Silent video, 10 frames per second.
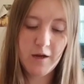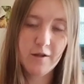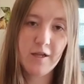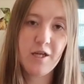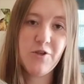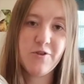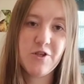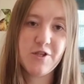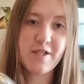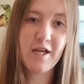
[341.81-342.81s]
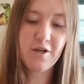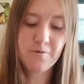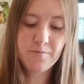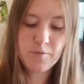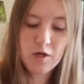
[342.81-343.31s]
Then you just stick
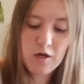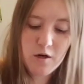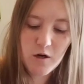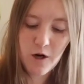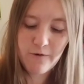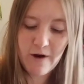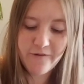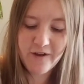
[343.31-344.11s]
them around